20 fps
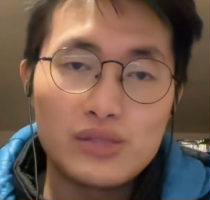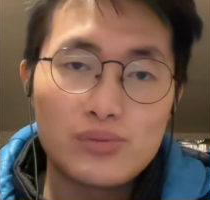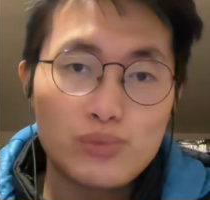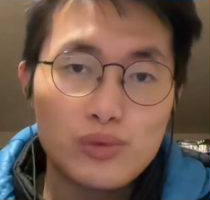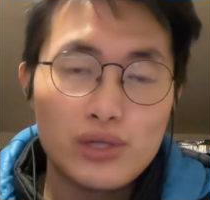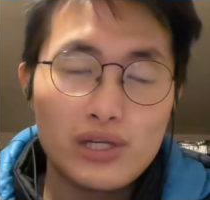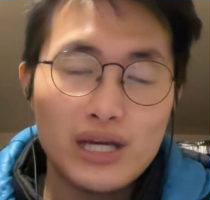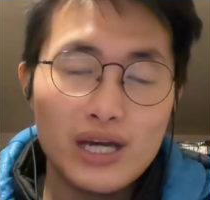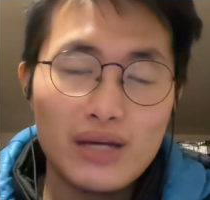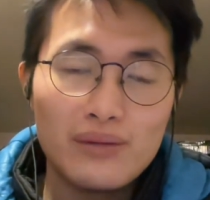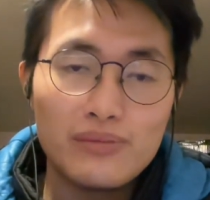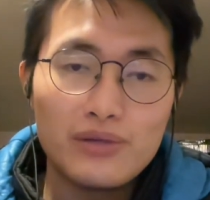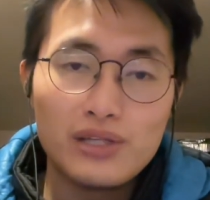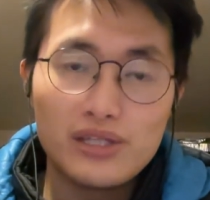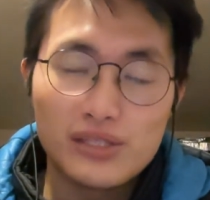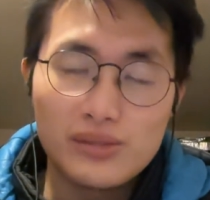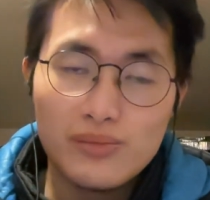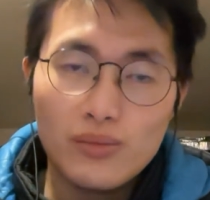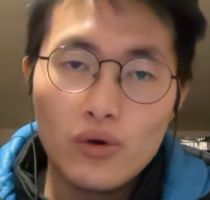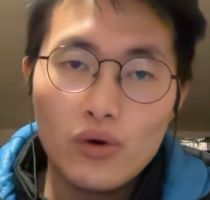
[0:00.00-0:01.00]

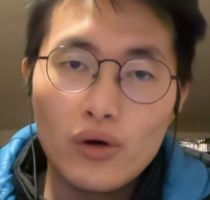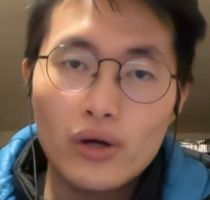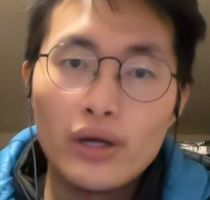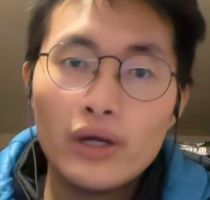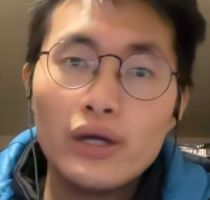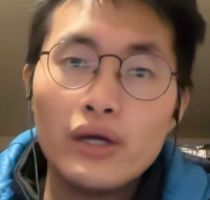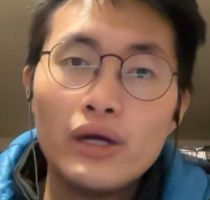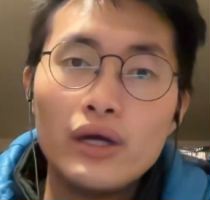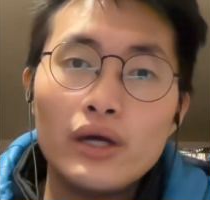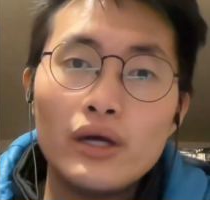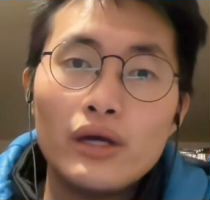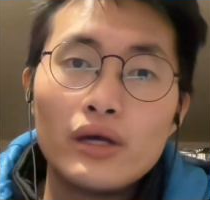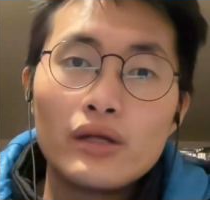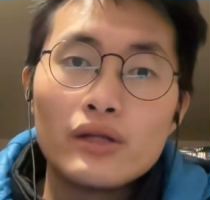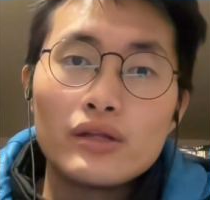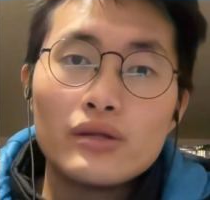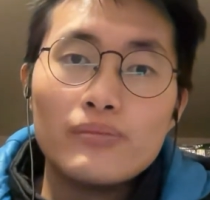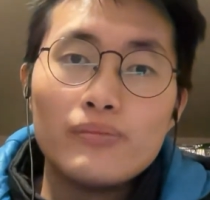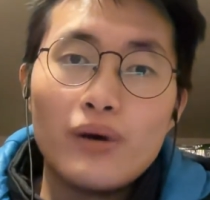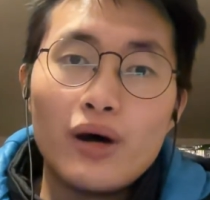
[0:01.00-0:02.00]
prediabetes, and more,
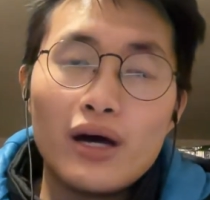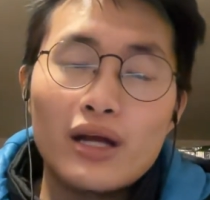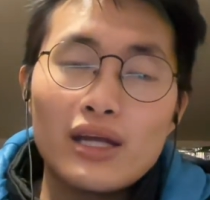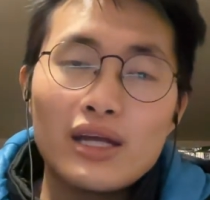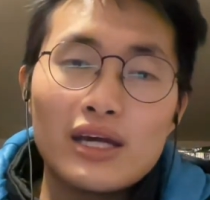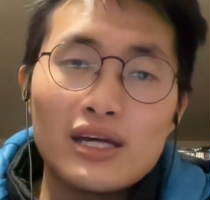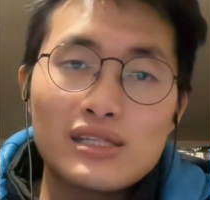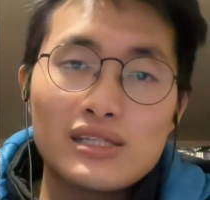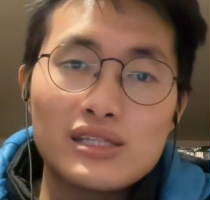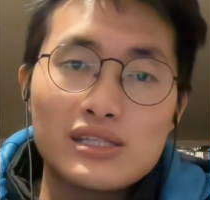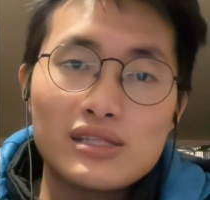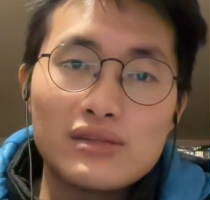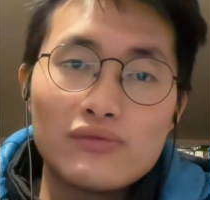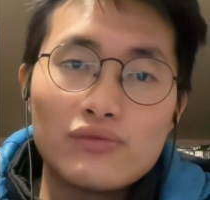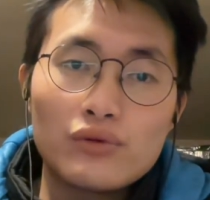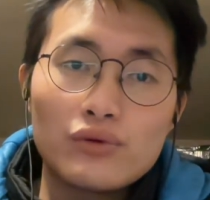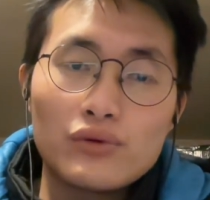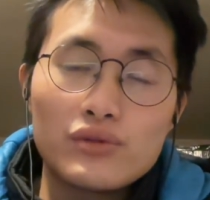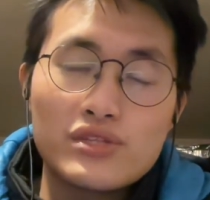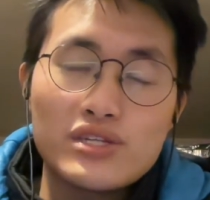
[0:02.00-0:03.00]
the body has a
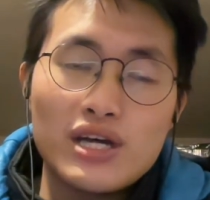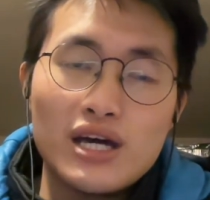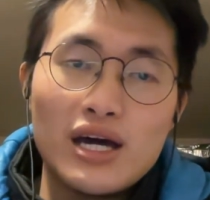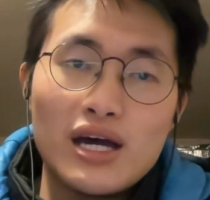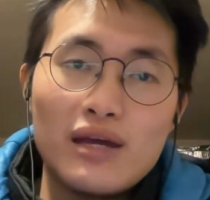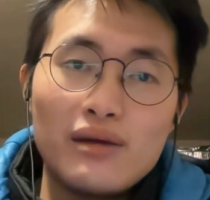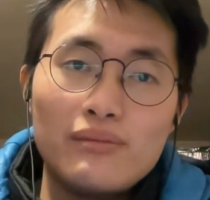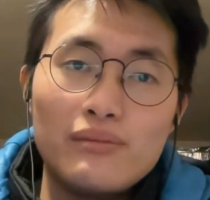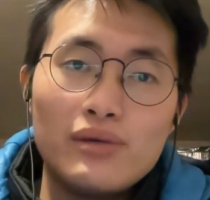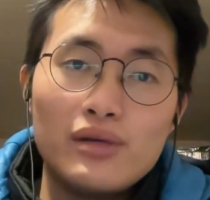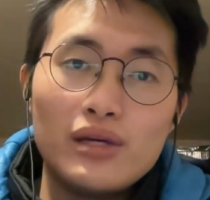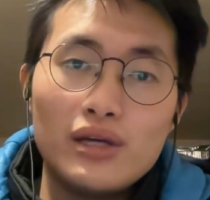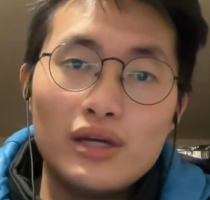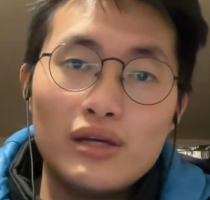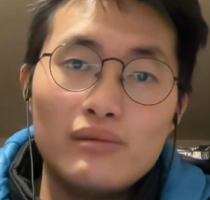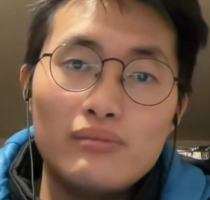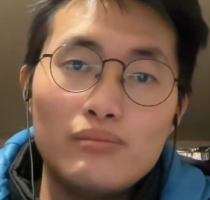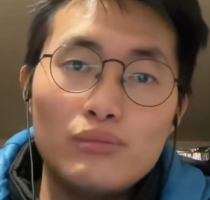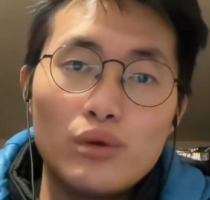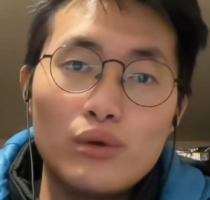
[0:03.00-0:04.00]
difficult time
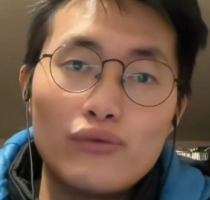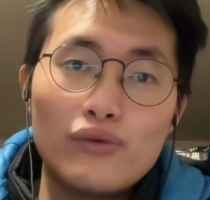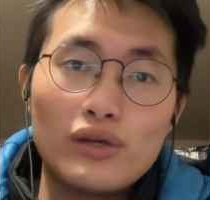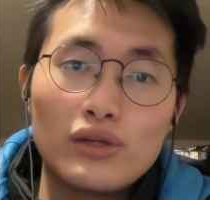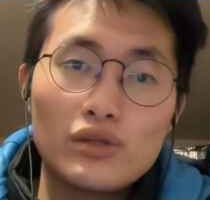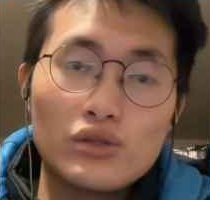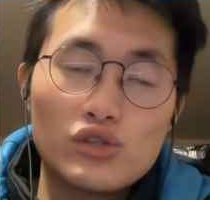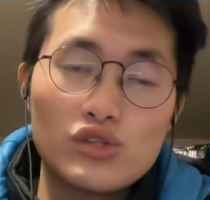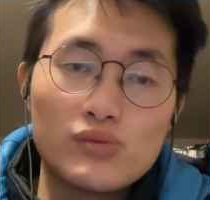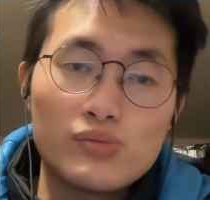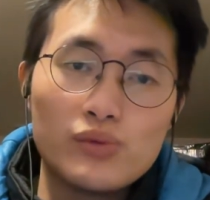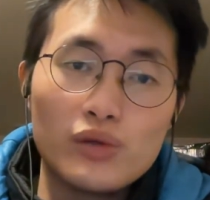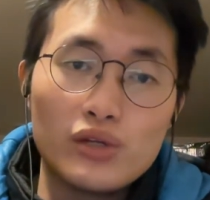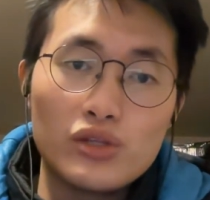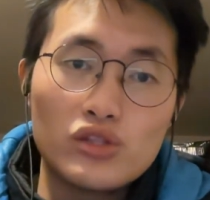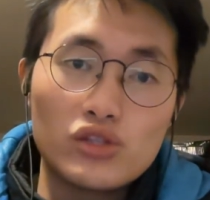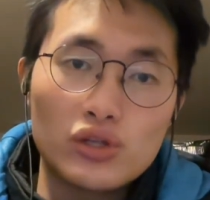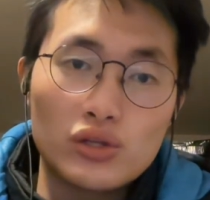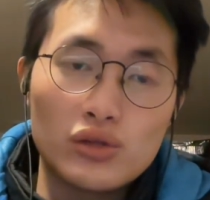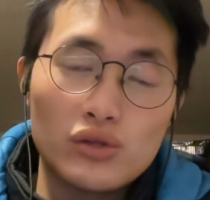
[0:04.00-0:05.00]
in moving those blood
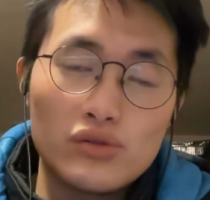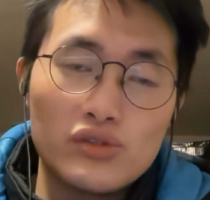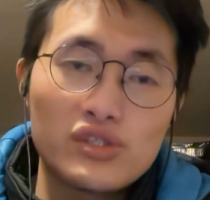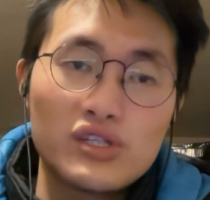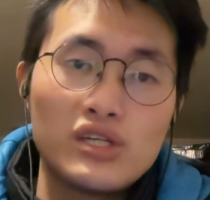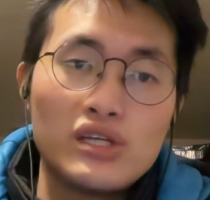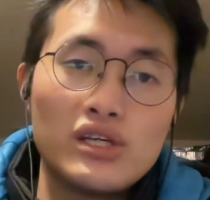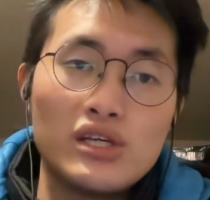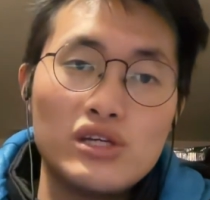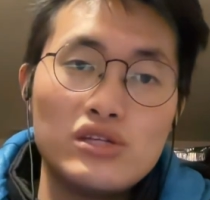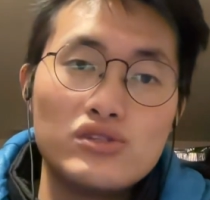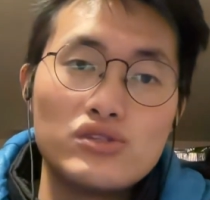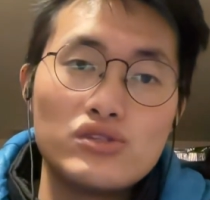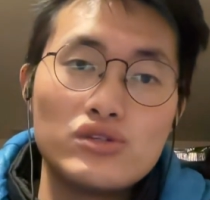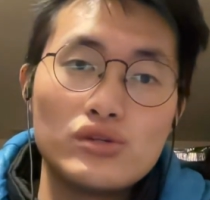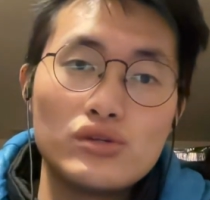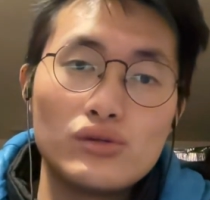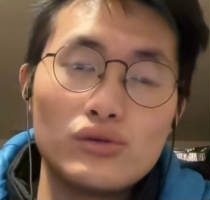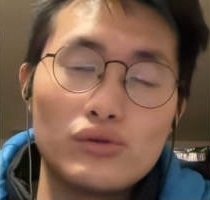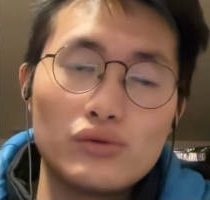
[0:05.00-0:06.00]
sugars
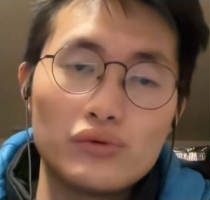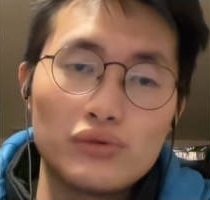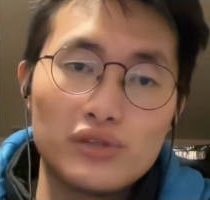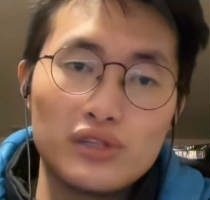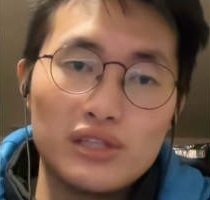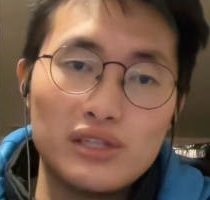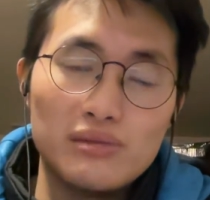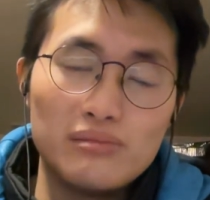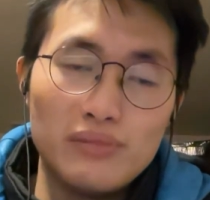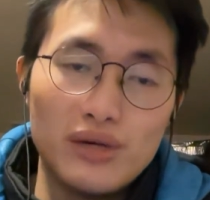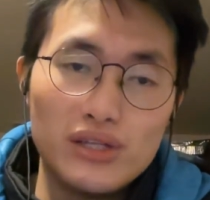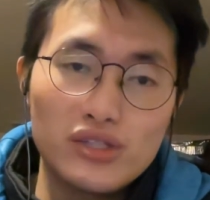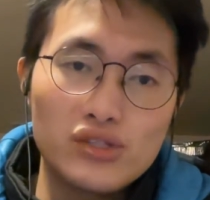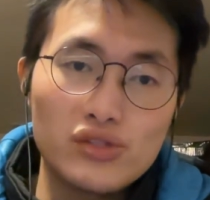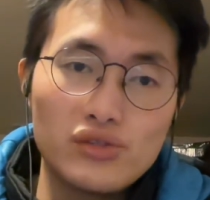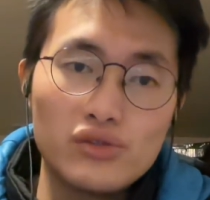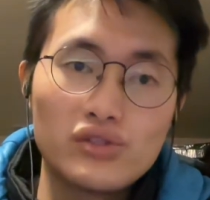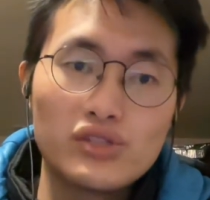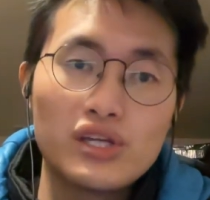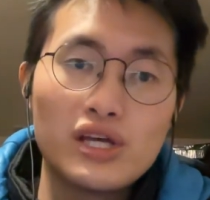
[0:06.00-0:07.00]
into the
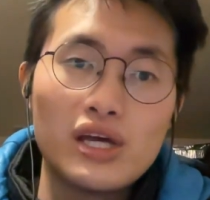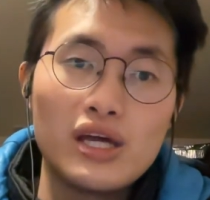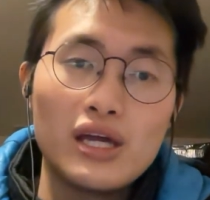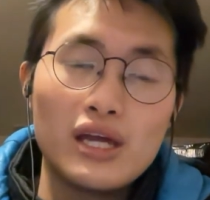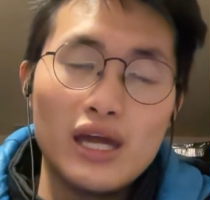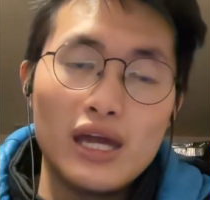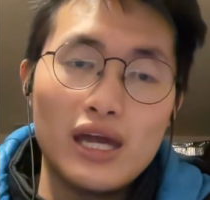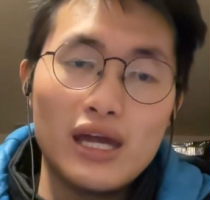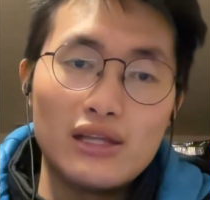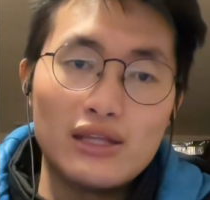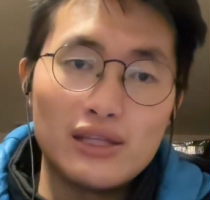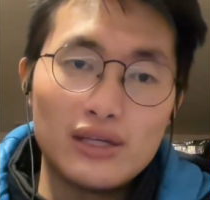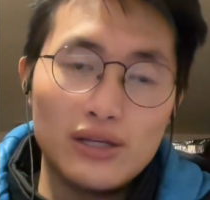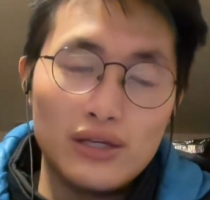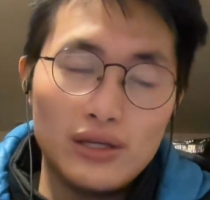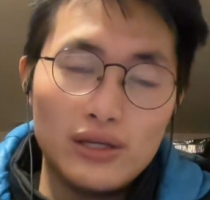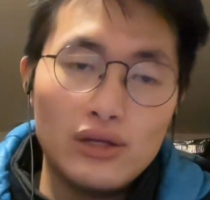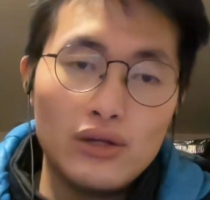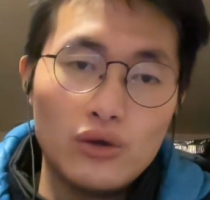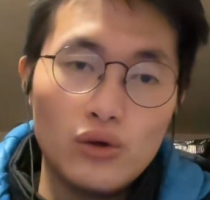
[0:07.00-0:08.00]
muscles and
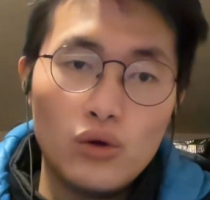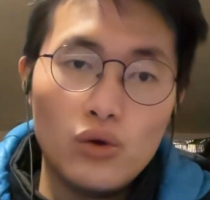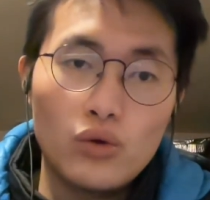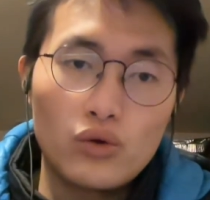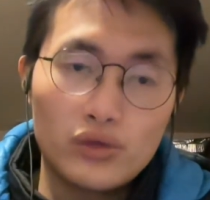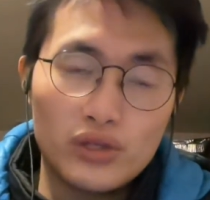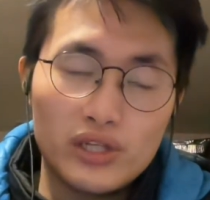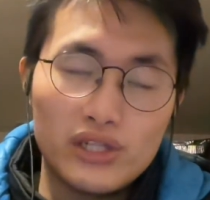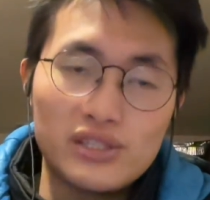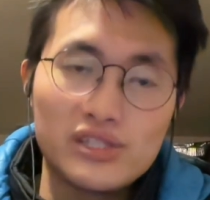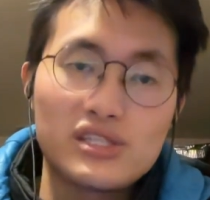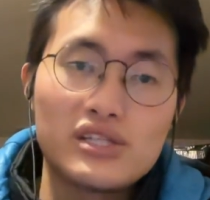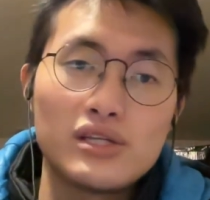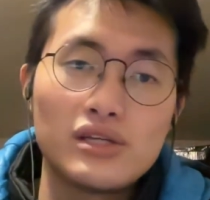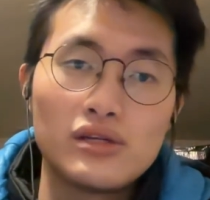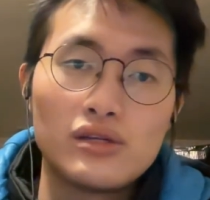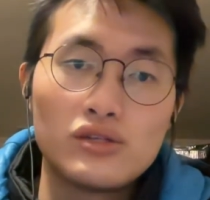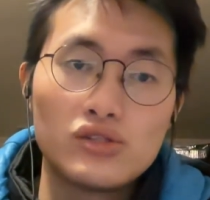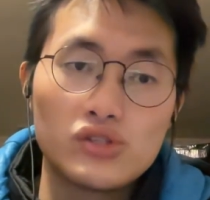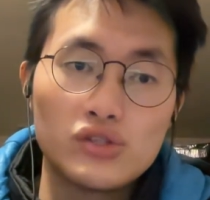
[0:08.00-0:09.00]
the organs
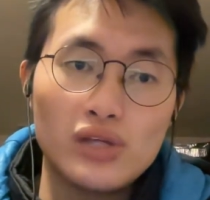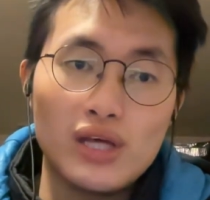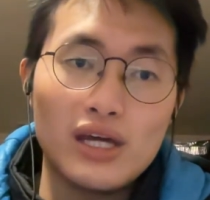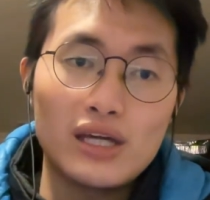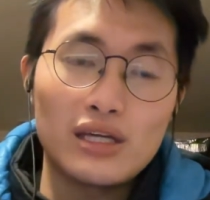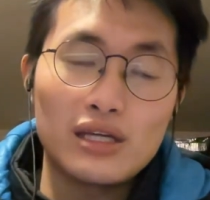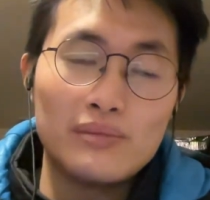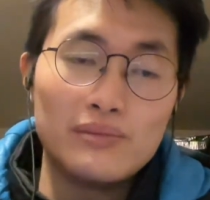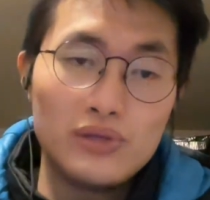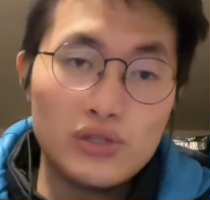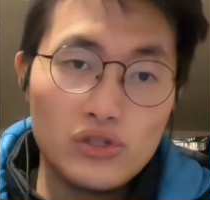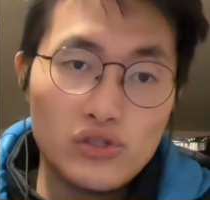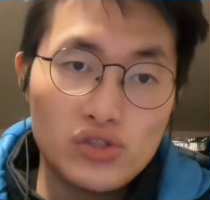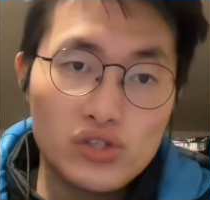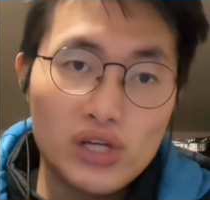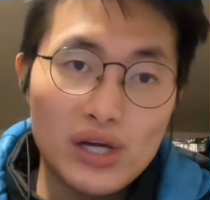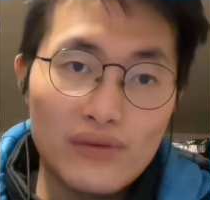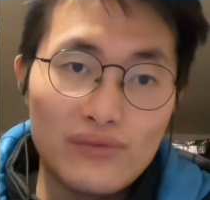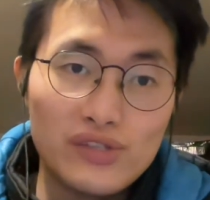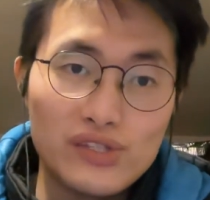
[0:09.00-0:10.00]
so that it can be used
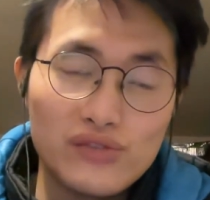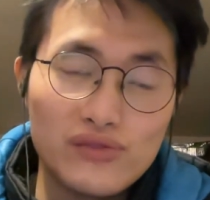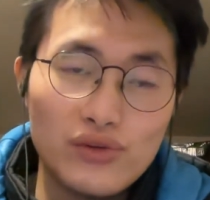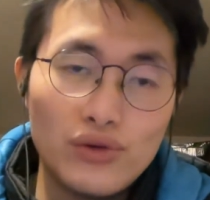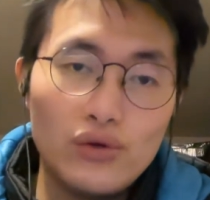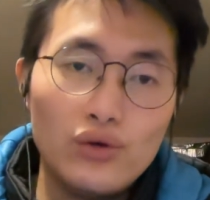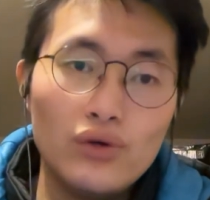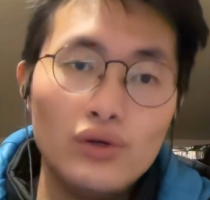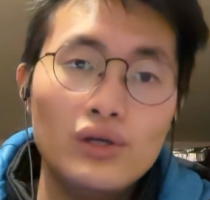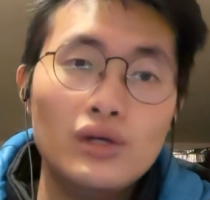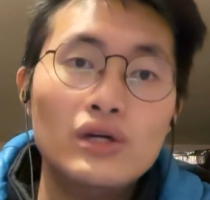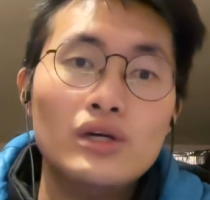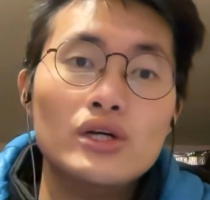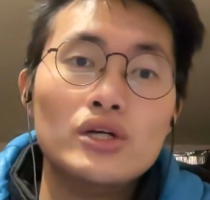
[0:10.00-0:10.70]
off as fuel